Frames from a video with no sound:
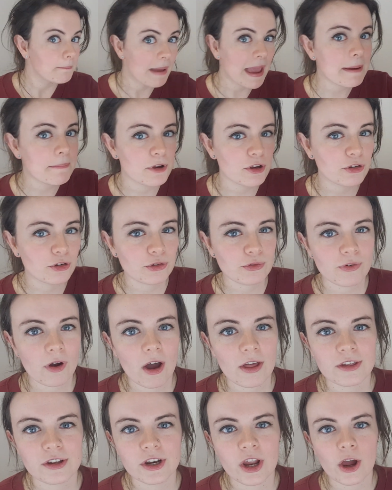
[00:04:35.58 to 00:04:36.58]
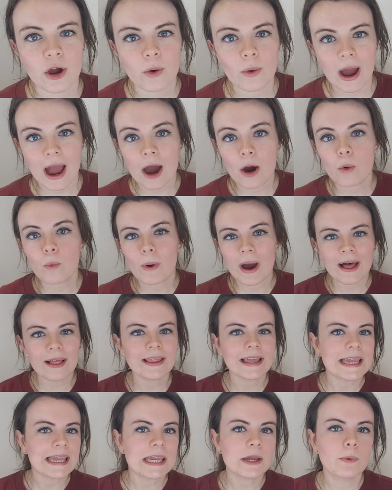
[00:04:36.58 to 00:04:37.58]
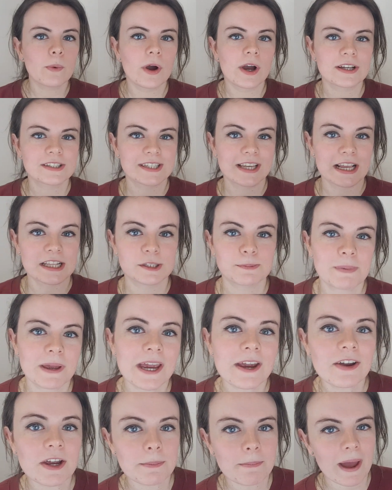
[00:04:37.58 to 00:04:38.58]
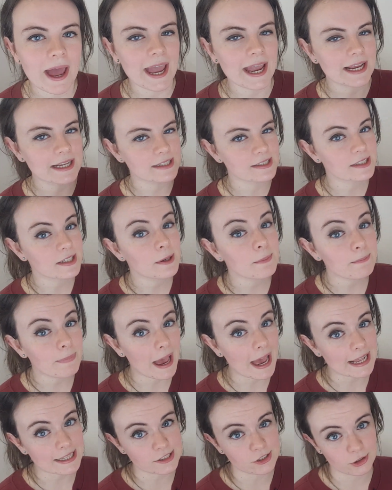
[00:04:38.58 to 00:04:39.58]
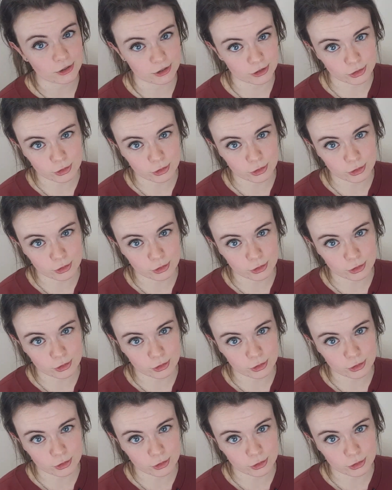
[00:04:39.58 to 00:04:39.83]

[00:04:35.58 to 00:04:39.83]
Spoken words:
Maybe you'd just rather know how well heat works against period pains compared to other